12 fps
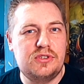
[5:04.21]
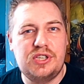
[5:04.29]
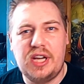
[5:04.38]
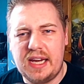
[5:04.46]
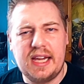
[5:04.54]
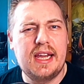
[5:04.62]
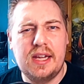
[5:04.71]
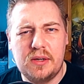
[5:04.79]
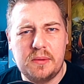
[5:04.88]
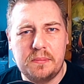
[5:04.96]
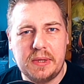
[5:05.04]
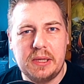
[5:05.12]
checking in
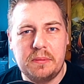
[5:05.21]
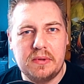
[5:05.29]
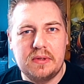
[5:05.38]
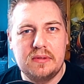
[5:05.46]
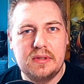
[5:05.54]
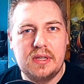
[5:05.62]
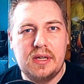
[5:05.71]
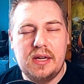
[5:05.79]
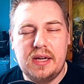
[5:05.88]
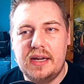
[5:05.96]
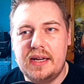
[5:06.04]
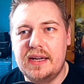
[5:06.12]
on people
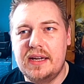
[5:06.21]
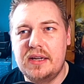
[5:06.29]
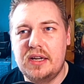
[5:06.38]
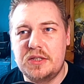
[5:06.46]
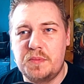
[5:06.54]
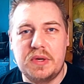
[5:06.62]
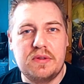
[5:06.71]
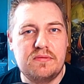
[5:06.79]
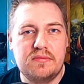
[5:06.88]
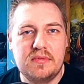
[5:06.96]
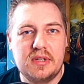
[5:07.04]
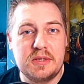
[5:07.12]
has been
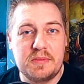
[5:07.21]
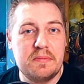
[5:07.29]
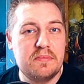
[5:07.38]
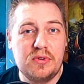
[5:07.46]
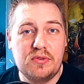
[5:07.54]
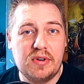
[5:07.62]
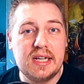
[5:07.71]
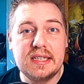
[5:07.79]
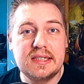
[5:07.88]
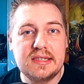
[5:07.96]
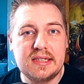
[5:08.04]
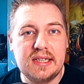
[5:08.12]
great
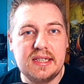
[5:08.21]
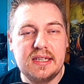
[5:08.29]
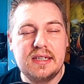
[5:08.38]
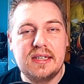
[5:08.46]
to see.